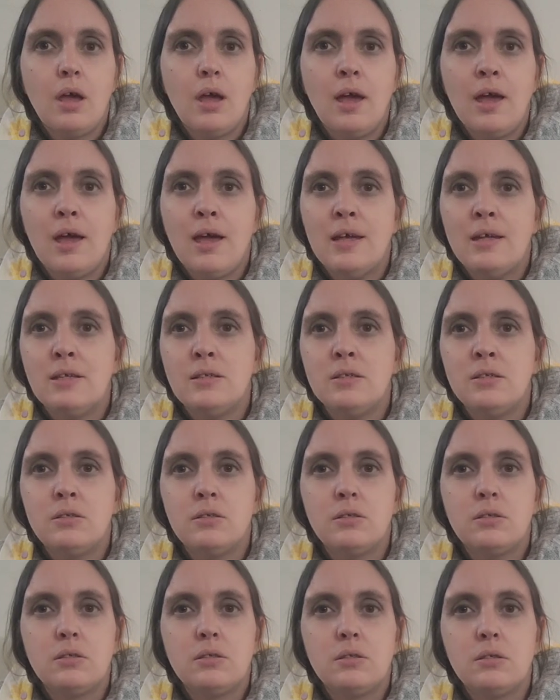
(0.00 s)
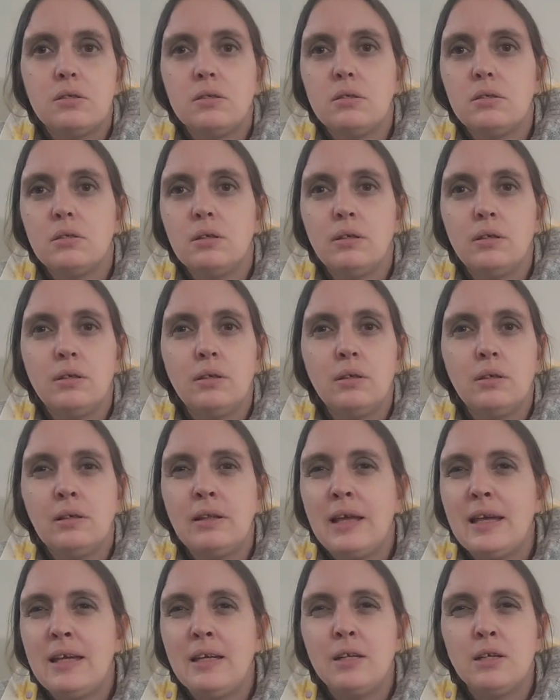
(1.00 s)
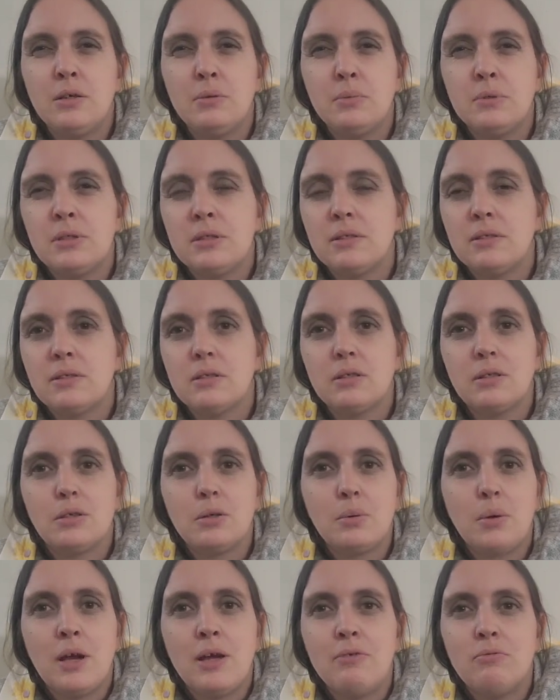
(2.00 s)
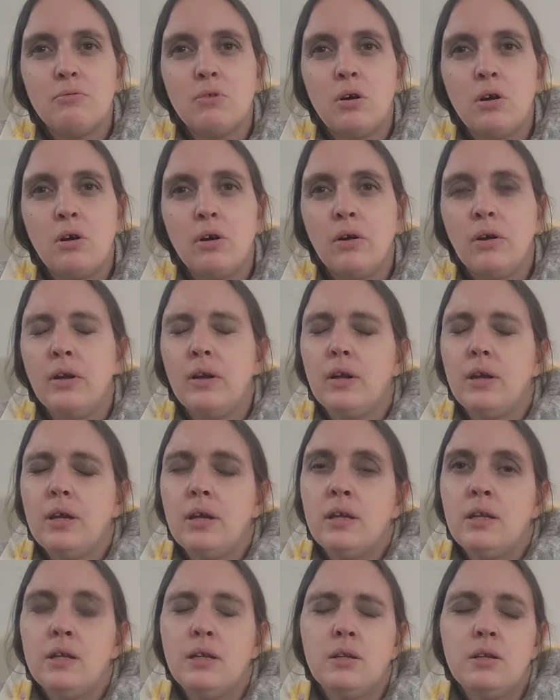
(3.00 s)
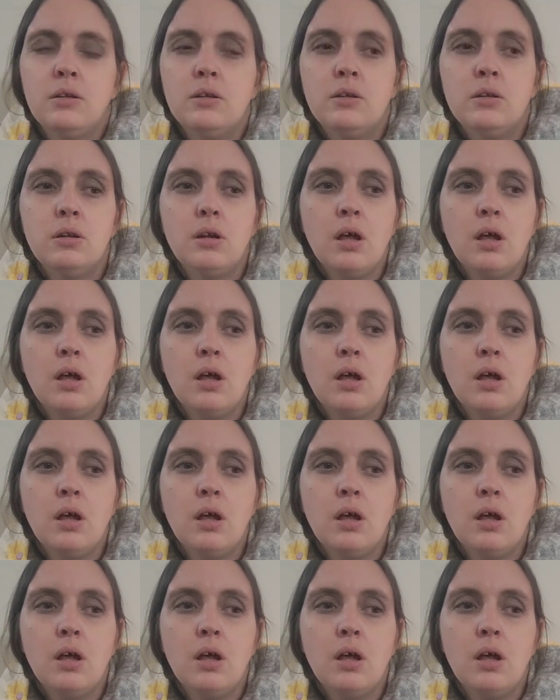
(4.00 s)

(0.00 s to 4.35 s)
and Lena was quite wrong in